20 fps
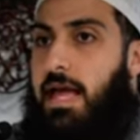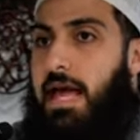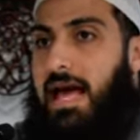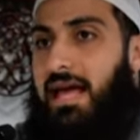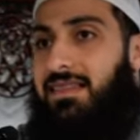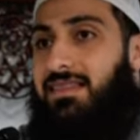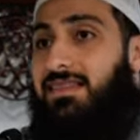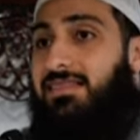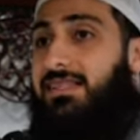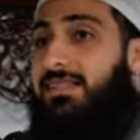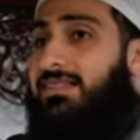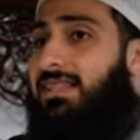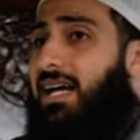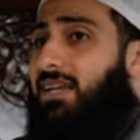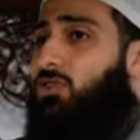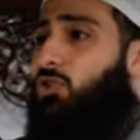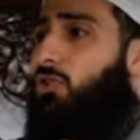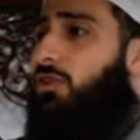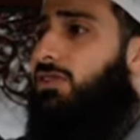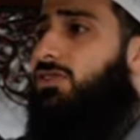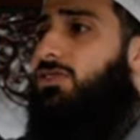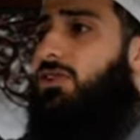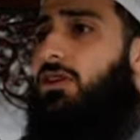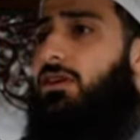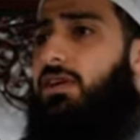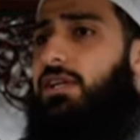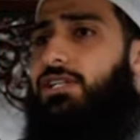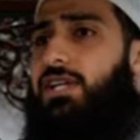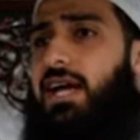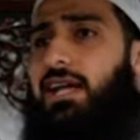And this is not to
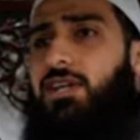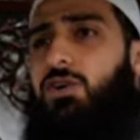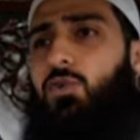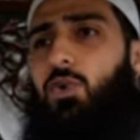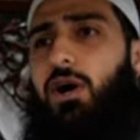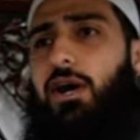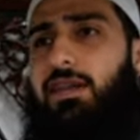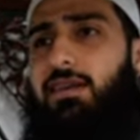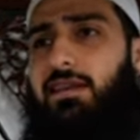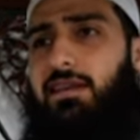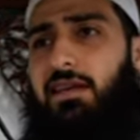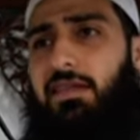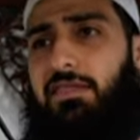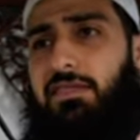discourage anyone